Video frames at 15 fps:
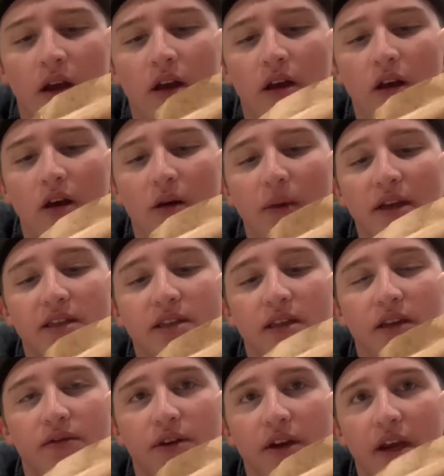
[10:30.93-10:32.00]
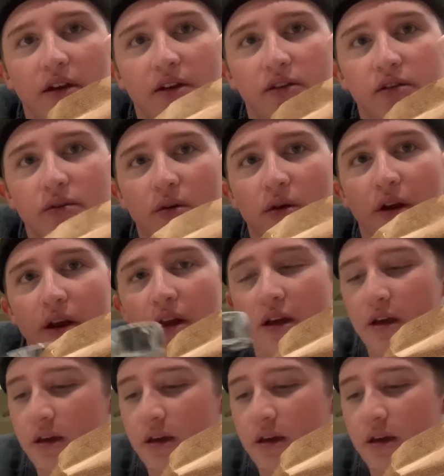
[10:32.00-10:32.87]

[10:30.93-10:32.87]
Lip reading: Oh, my sleeves are getting destroyed.